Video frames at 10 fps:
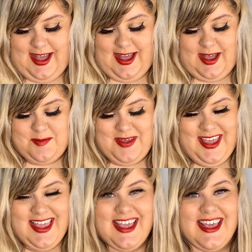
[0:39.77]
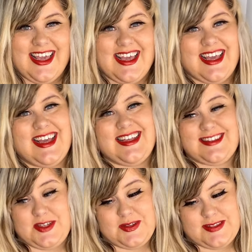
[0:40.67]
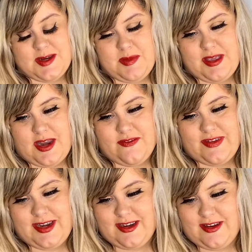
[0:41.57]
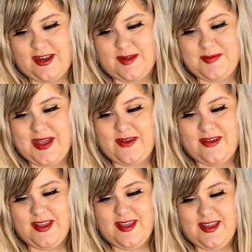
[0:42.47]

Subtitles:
so it's gonna be kind of funny to talk about.